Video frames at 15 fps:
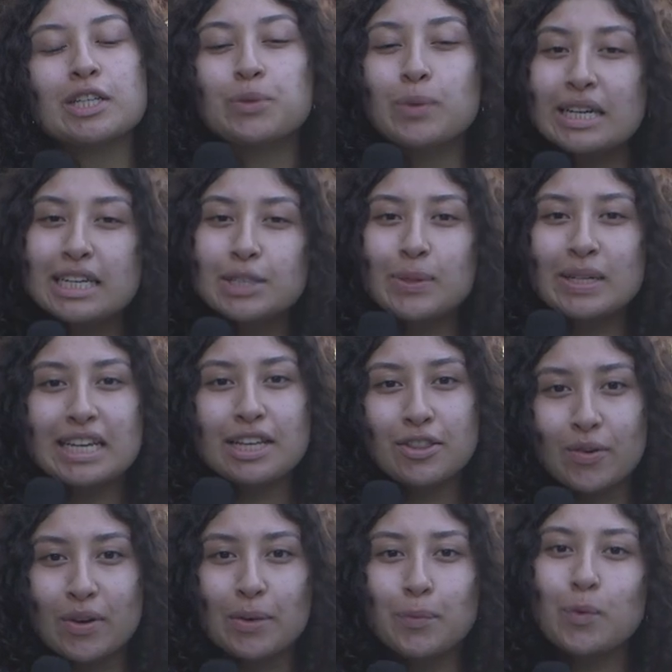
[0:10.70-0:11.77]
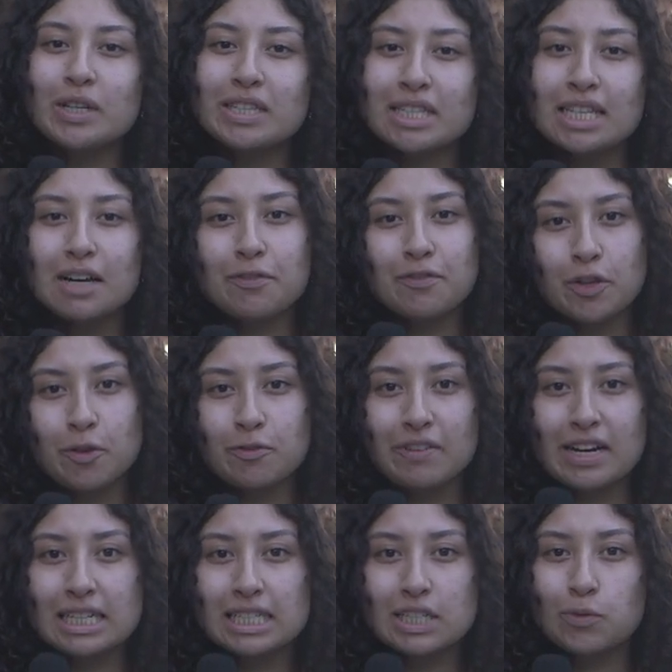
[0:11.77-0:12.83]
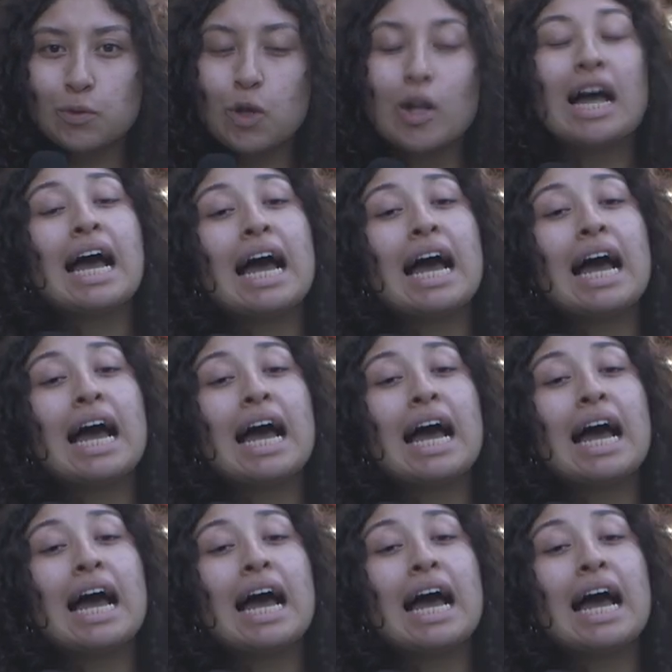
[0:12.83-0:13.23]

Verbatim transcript: 2023 Woodstock Film Festival